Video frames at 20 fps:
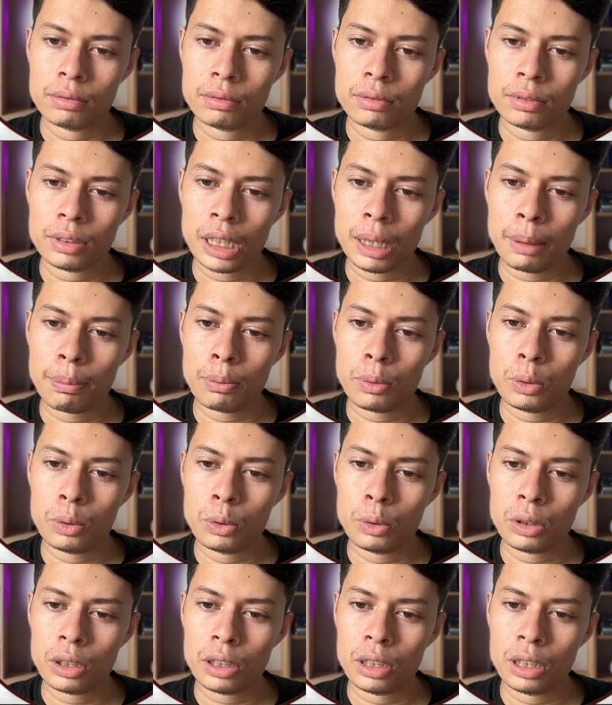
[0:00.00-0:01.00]
have
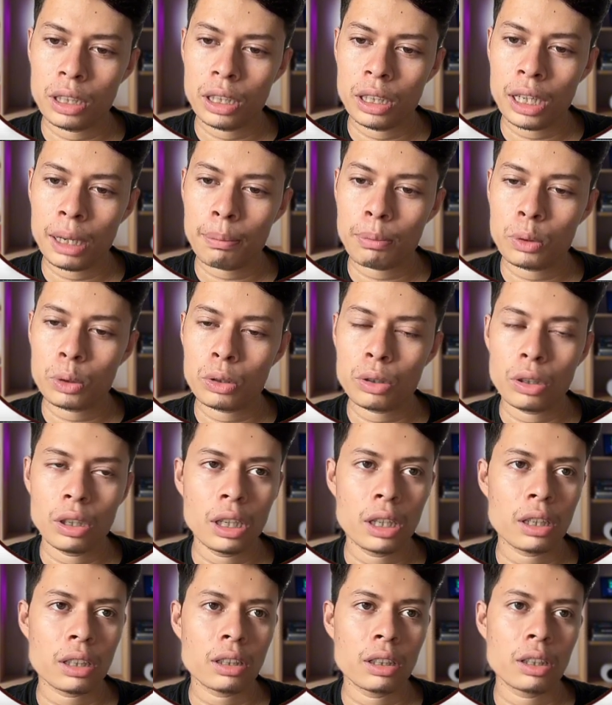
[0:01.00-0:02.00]
to
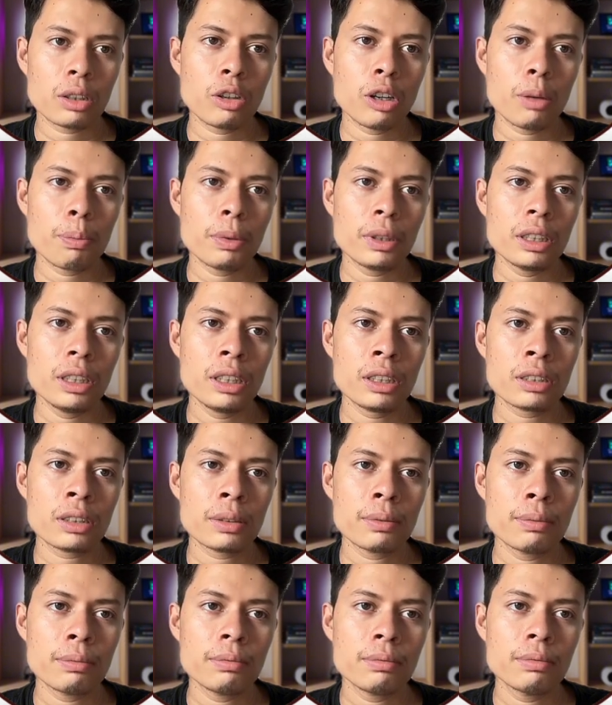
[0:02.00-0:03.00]
copy
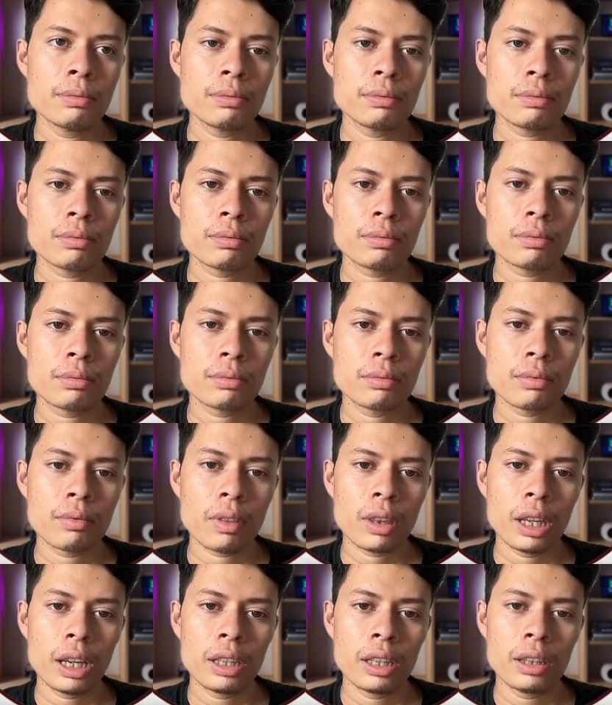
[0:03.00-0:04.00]
this,
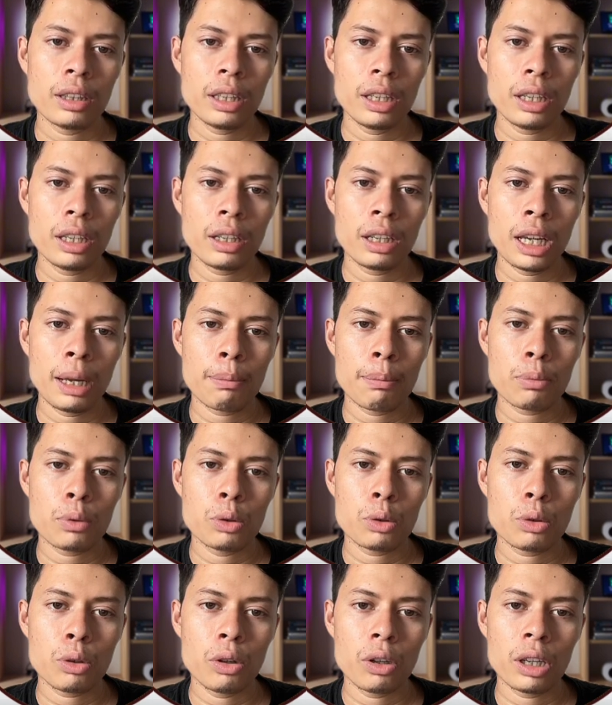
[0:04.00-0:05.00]
and then have
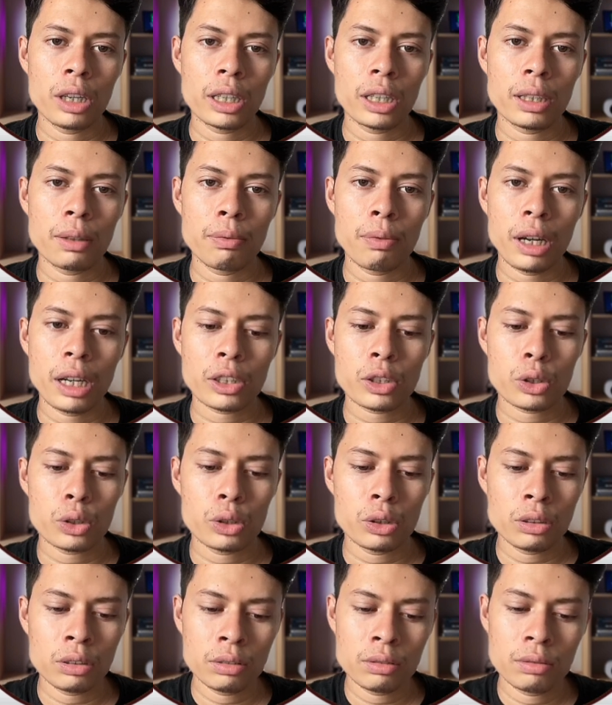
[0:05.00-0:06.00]
to call here the function,